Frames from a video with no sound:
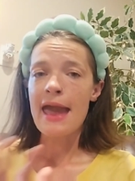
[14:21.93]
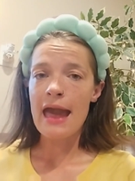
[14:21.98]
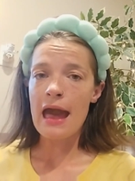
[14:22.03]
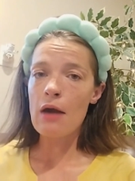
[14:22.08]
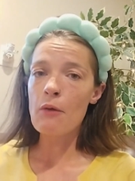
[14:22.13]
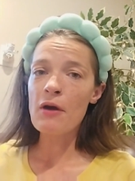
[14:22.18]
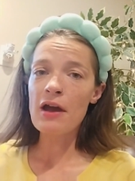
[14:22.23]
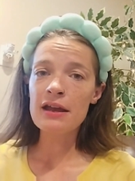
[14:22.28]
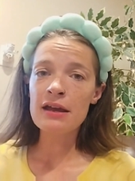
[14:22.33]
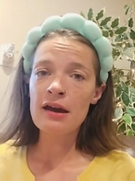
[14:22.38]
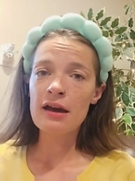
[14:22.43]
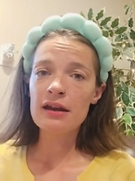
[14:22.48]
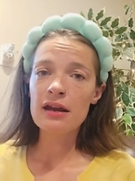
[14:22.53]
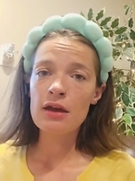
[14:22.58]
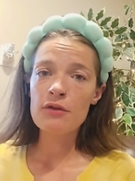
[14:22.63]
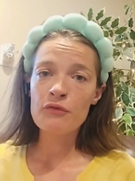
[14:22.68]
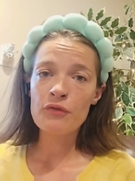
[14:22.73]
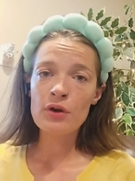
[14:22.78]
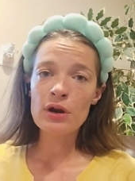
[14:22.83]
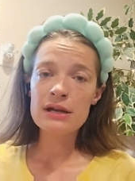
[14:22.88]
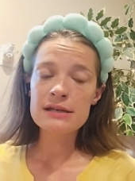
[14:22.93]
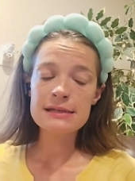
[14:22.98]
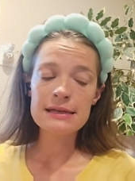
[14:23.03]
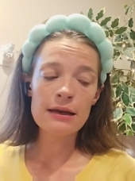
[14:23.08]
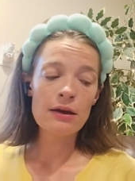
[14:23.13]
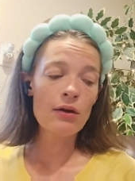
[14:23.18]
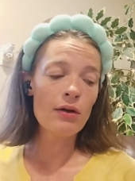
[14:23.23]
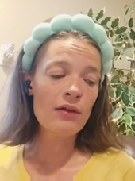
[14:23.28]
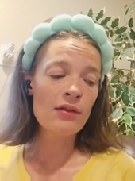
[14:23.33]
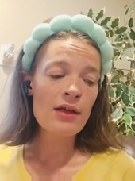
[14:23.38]
how I got it for a
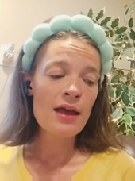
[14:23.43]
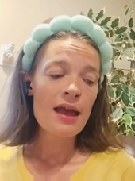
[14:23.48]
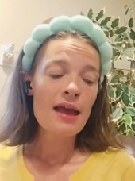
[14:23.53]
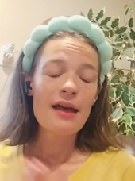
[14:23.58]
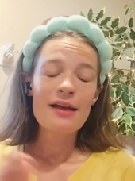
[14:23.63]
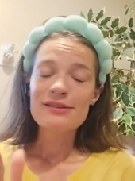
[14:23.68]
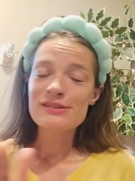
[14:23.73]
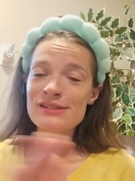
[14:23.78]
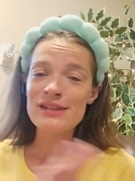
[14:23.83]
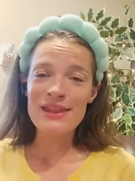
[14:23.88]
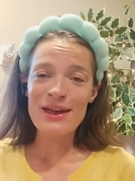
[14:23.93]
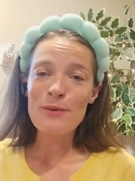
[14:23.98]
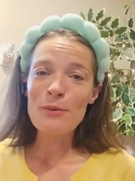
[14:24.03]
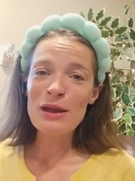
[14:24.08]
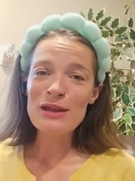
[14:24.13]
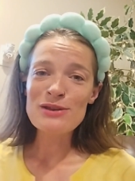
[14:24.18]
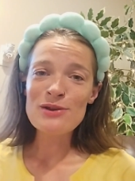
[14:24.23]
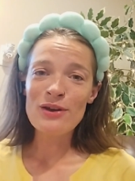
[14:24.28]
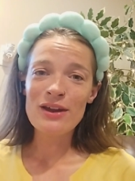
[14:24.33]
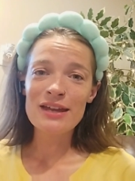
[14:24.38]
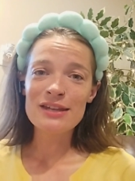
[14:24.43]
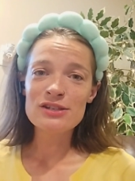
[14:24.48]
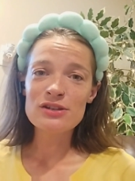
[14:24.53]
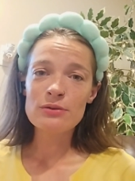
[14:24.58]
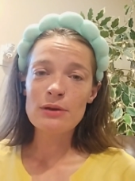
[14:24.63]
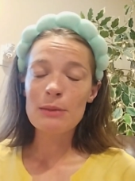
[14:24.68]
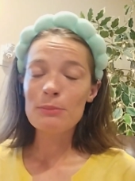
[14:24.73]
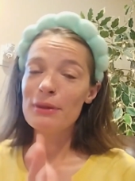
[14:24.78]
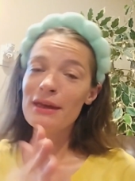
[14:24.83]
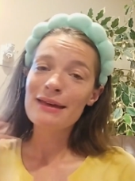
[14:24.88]
deal, so that way you can
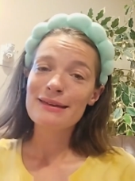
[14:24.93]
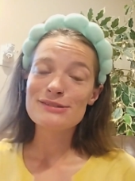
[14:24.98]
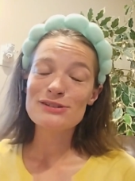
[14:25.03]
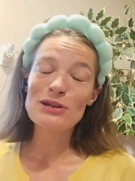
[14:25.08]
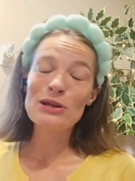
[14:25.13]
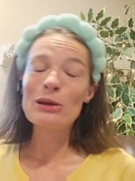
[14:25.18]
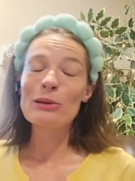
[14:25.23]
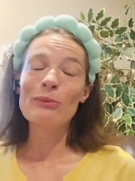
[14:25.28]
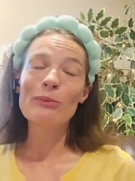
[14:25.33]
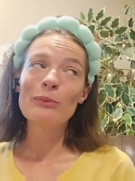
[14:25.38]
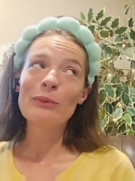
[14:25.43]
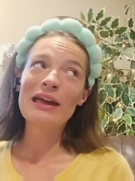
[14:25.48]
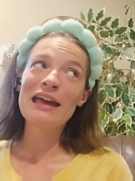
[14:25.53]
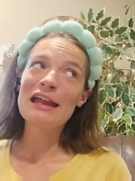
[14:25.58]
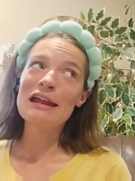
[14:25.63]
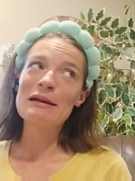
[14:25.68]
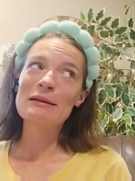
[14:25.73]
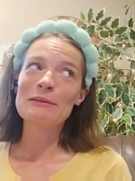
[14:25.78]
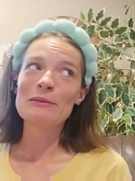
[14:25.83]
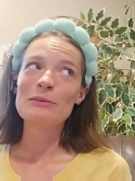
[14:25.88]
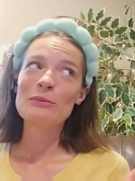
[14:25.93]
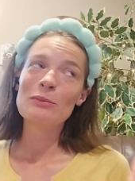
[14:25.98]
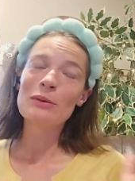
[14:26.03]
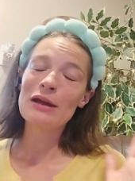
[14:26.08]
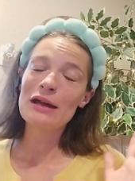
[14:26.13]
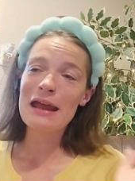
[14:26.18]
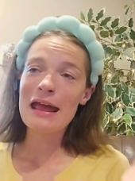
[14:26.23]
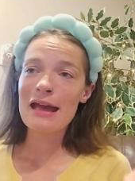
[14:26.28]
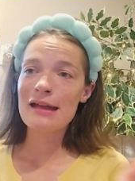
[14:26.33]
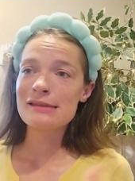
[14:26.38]
do it, because, you know, we gotta
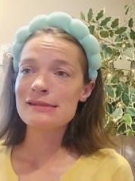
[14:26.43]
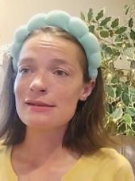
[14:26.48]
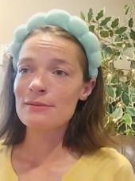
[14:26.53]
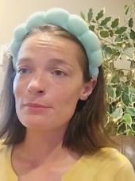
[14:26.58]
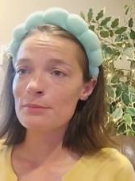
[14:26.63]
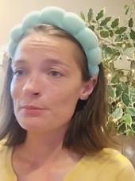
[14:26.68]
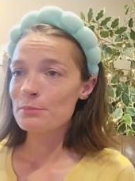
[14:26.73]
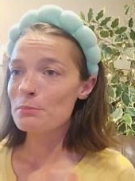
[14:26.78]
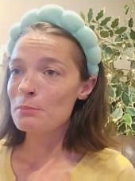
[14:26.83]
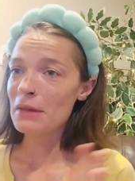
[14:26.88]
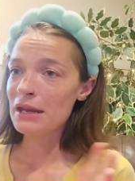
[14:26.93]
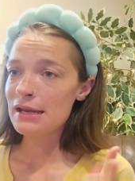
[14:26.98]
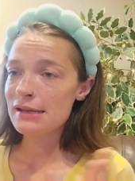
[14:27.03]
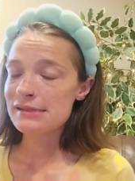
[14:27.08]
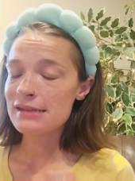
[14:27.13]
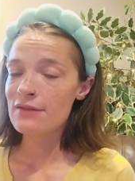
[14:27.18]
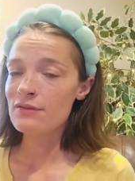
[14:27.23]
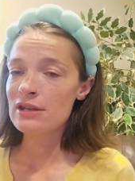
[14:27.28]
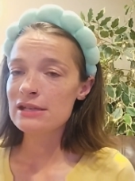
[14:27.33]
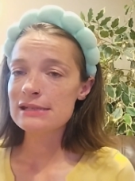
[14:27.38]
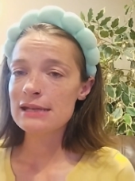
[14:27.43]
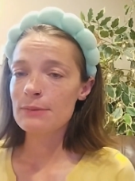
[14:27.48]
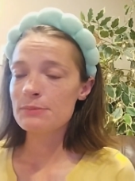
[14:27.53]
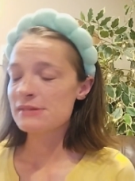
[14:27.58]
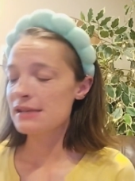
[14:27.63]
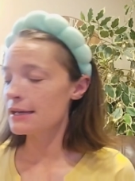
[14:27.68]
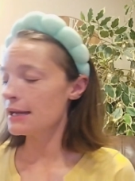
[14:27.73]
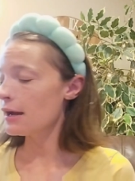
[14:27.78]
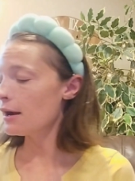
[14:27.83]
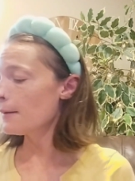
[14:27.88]
add some money saving
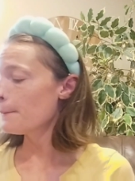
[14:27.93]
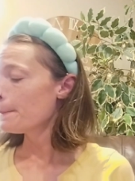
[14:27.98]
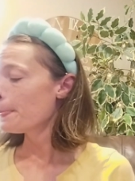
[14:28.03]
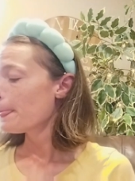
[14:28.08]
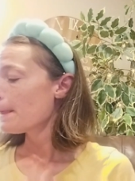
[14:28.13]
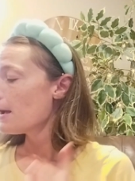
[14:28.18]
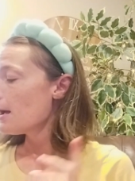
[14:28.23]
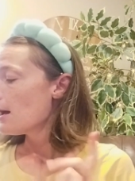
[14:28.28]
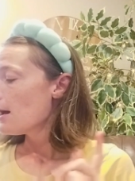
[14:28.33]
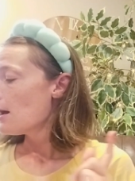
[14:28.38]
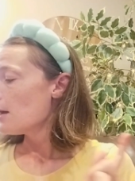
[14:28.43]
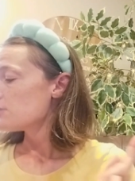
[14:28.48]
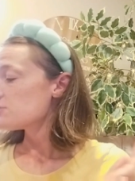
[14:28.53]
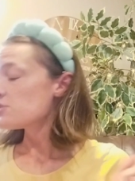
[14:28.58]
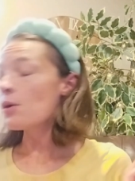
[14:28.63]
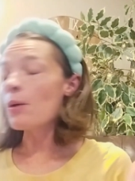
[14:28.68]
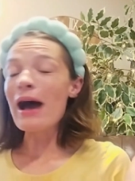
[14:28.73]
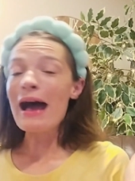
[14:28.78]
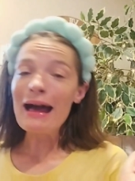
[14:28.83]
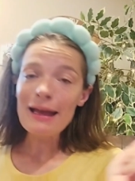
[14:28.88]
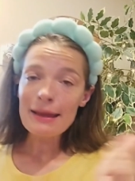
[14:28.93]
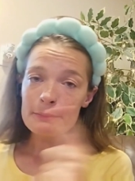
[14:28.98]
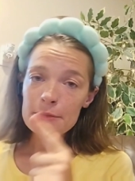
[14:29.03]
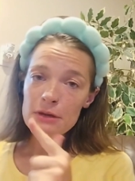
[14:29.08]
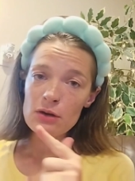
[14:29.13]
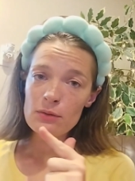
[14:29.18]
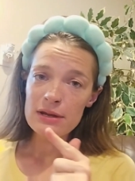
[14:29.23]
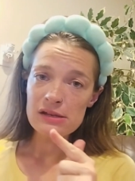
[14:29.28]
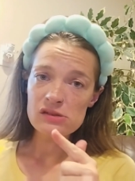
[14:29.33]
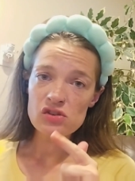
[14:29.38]
tips in here. So I'm
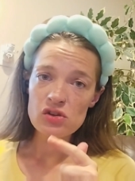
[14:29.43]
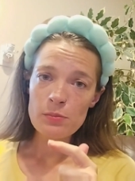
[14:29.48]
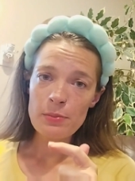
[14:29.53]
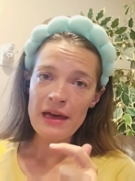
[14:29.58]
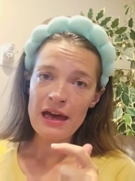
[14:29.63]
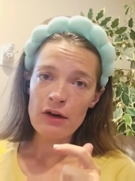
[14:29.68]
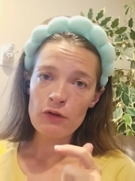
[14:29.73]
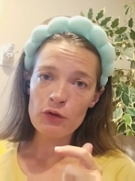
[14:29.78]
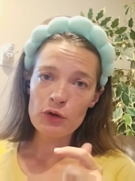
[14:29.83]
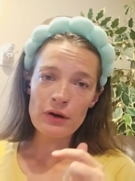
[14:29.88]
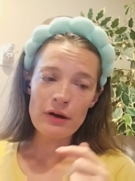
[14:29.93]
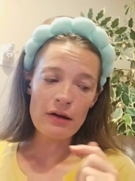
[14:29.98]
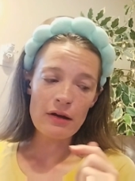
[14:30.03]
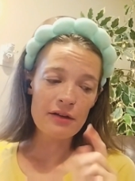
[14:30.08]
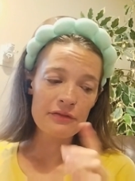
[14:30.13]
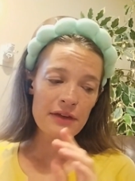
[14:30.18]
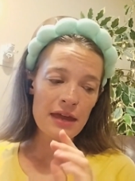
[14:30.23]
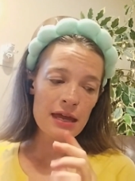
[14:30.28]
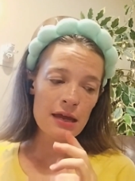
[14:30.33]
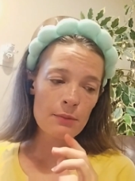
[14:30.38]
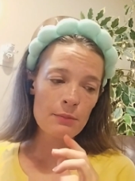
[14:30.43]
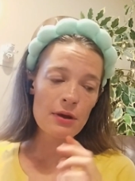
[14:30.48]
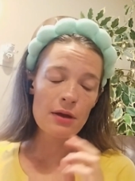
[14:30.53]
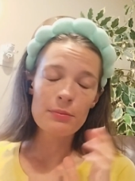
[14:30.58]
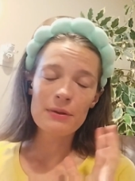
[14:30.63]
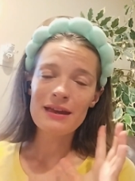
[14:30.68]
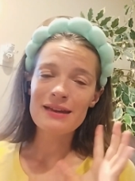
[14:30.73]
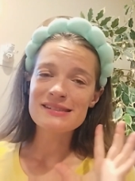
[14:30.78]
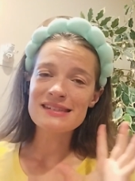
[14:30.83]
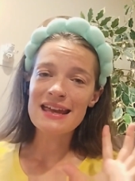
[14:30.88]
going to powder off
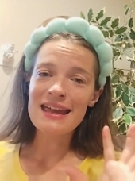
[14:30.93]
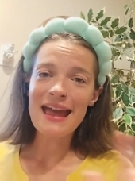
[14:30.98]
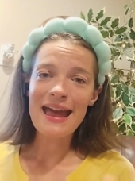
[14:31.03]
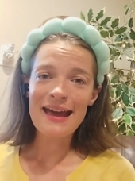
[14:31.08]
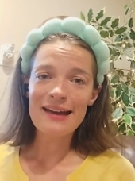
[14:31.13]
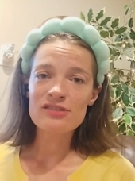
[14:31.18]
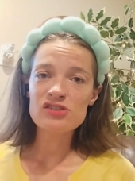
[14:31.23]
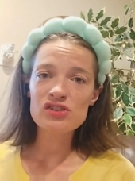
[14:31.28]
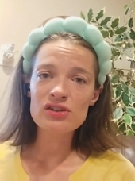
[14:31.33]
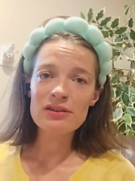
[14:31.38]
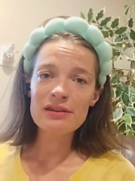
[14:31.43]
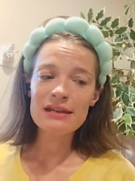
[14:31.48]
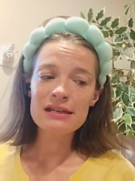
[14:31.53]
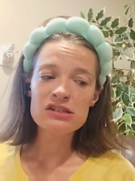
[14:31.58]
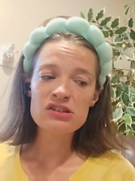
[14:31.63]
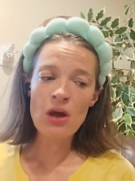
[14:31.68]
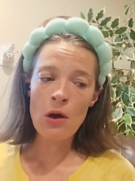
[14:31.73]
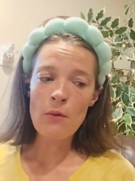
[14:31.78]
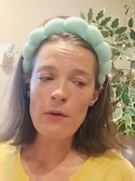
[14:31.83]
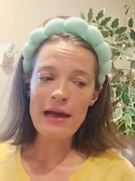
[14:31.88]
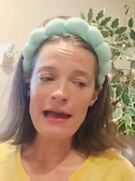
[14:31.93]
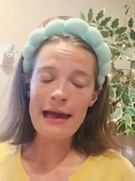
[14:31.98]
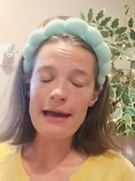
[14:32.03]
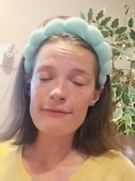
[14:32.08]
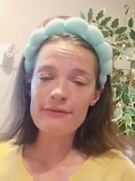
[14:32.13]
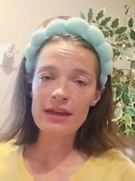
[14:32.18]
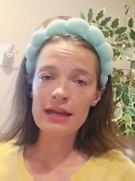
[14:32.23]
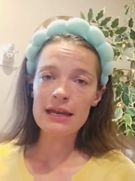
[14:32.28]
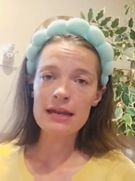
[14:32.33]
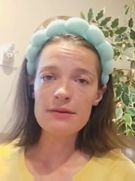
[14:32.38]
camera because I actually don't
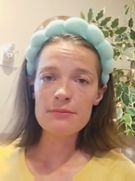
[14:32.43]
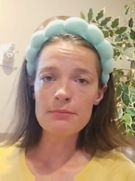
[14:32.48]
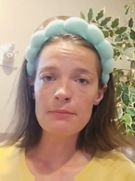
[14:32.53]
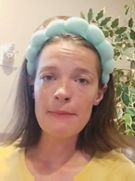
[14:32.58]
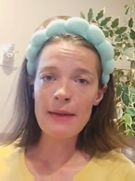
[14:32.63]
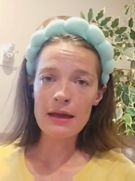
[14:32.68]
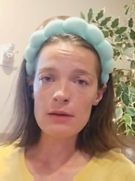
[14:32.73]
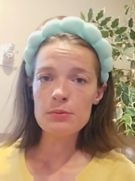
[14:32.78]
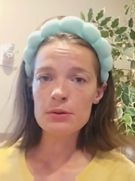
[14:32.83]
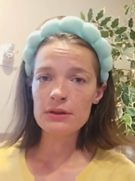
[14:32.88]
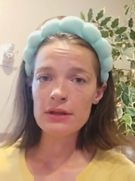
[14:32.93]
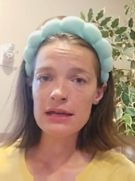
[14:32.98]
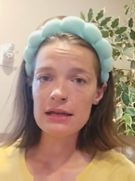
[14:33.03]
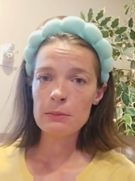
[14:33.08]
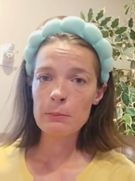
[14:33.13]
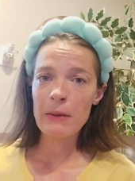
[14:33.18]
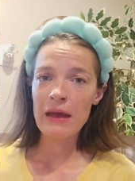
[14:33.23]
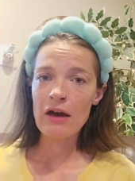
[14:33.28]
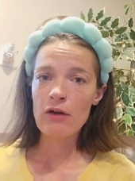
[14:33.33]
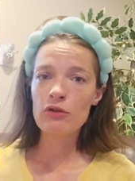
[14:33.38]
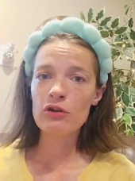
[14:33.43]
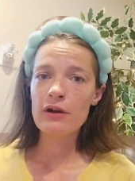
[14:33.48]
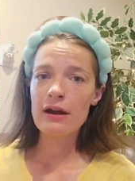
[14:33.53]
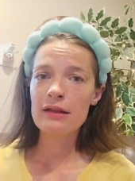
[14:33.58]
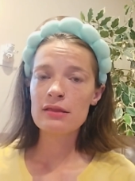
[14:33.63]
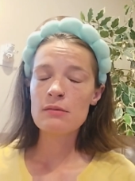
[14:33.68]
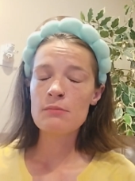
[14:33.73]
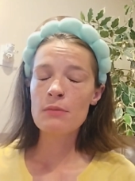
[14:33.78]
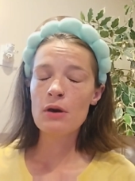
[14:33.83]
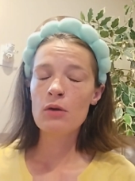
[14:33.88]
have any Maybelline powder
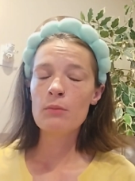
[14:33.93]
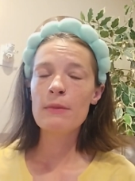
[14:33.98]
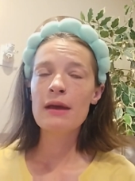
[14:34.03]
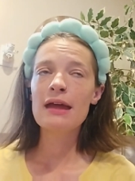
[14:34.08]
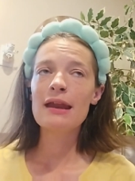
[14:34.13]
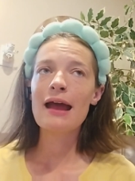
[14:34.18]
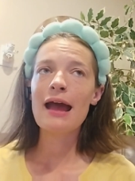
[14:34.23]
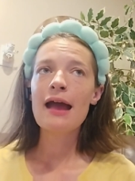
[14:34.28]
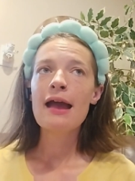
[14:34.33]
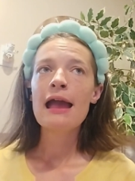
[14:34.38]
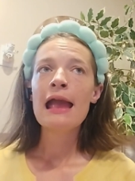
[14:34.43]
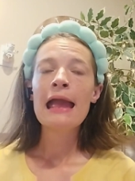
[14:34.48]
at the moment.